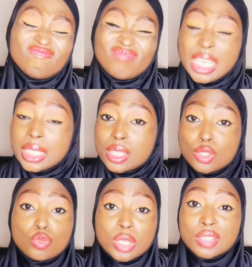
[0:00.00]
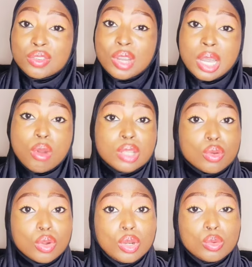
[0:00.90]
18 to 24 hours
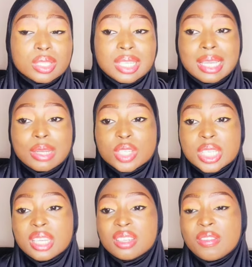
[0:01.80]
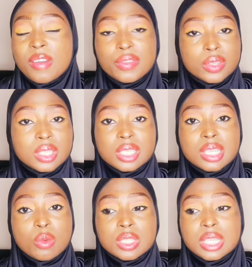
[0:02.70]
on clothes, and on skin 5 to 6
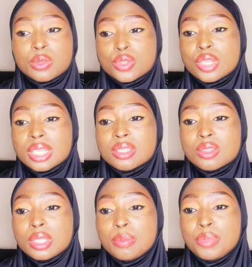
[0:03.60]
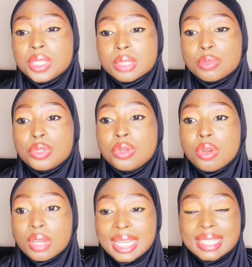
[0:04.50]
hours. That's what you get. It's not a beast mode
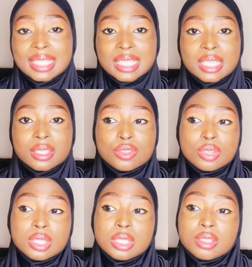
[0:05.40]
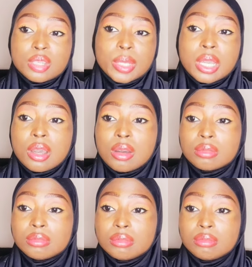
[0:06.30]
long lasting scent. It's just a
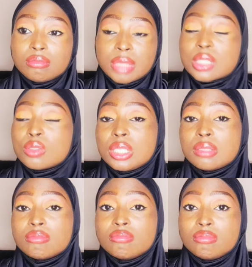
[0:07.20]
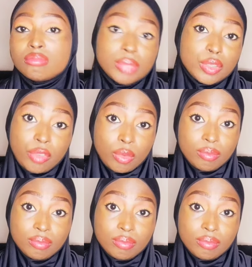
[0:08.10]
typical masculine perfume.